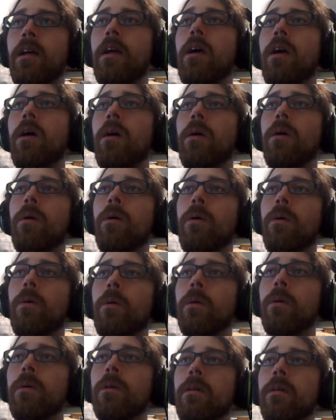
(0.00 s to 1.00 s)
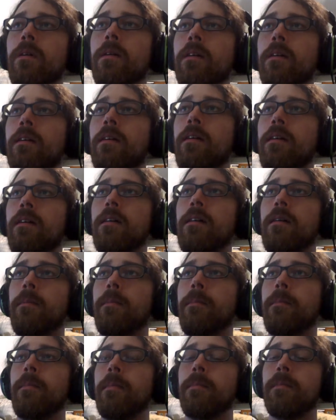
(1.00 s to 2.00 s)
What I want to know for
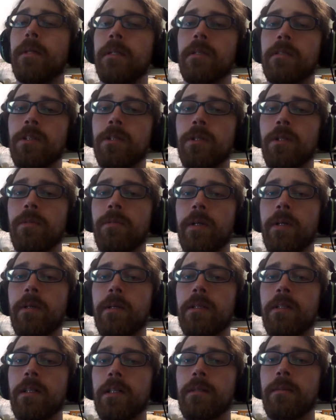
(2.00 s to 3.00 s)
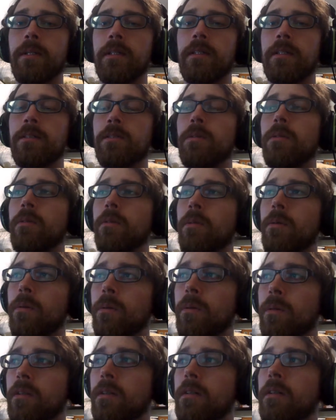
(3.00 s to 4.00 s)
feedback is what would be good
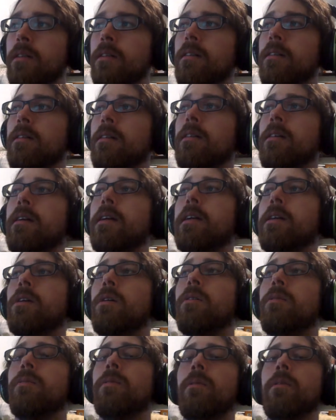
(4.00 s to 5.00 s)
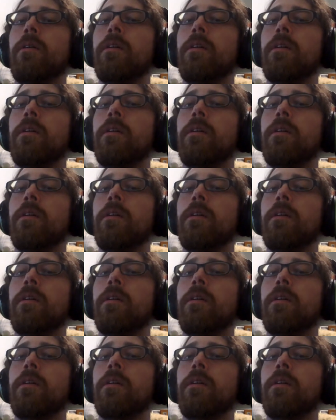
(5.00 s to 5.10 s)
rewards for the Patreon.